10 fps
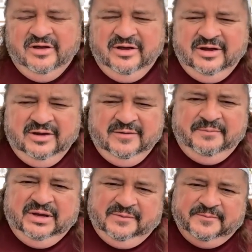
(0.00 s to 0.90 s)
But
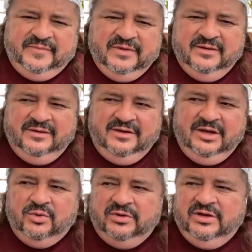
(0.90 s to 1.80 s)

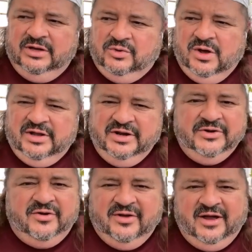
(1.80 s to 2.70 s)
equality, no.
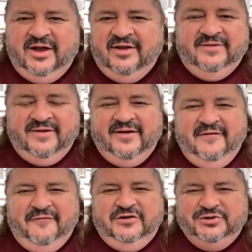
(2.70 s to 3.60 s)
I can say I fall
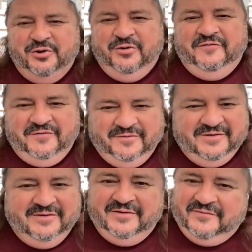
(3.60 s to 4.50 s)
short
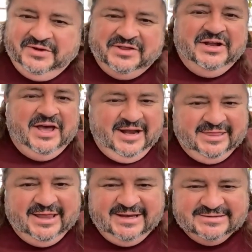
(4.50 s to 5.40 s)
with a lot of
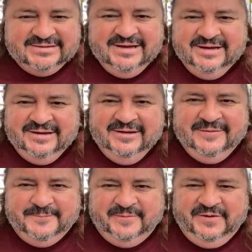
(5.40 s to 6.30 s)
things.
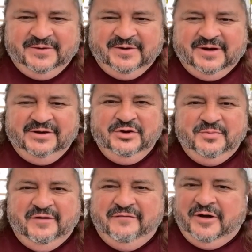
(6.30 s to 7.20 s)
You know, and I do my
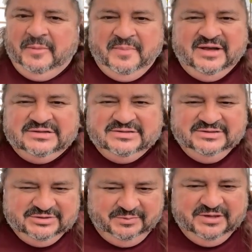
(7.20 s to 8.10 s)
very best to
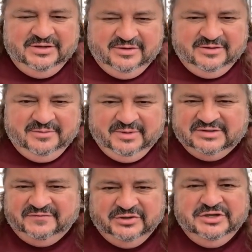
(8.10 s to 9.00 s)
be the best
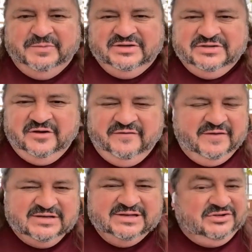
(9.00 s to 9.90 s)
version of myself, because
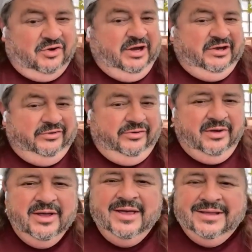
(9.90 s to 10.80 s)
that's all I can do.
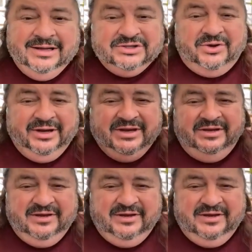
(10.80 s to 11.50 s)
That's all I can give